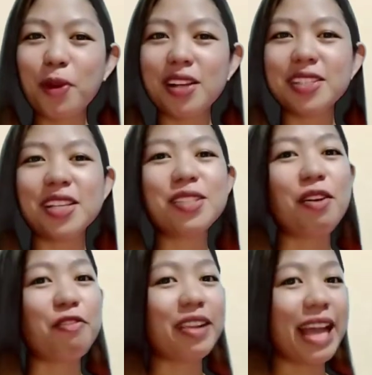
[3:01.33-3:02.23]
process
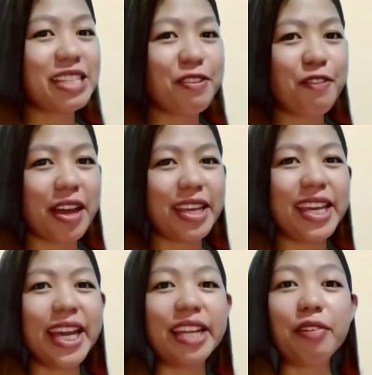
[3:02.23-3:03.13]
of
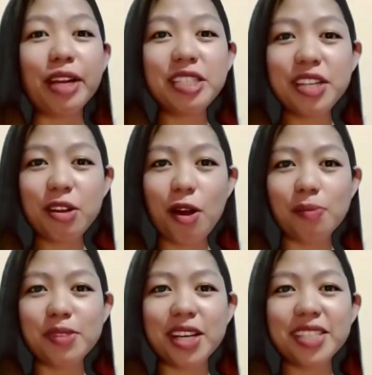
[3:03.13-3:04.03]
classifying and arranging
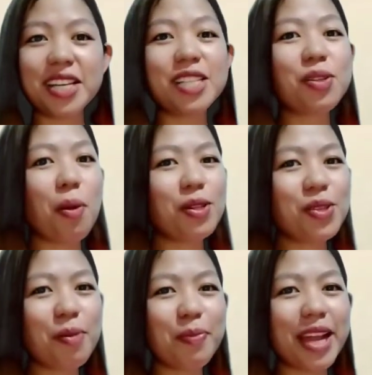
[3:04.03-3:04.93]
objects is
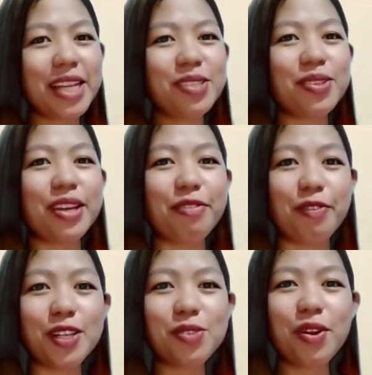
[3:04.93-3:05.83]
also applied to
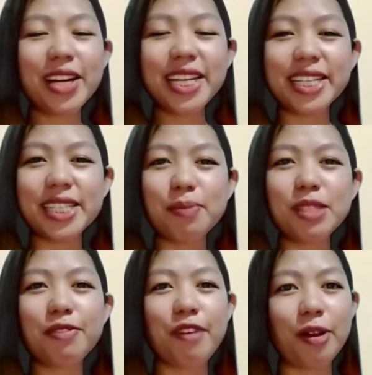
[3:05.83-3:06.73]
diverse organisms
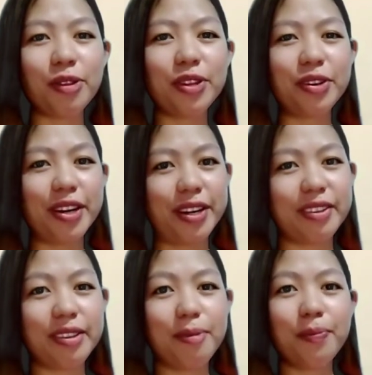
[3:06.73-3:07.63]
found on Earth.
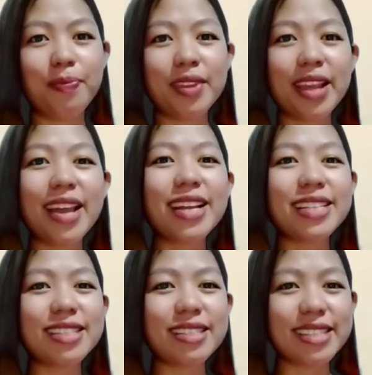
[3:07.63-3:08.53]

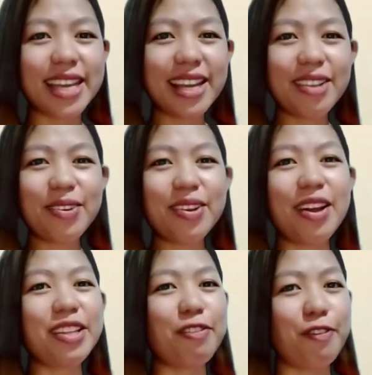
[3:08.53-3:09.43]
Take a look
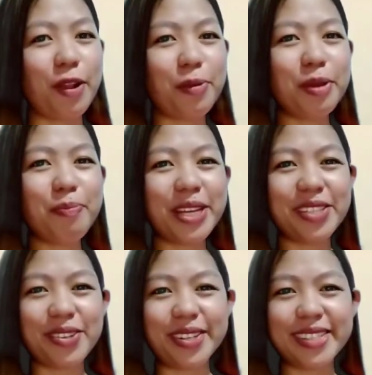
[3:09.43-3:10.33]
on the following
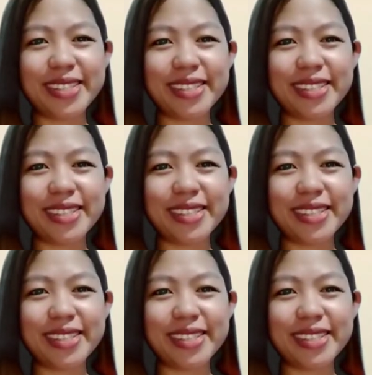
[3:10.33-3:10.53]
pictures.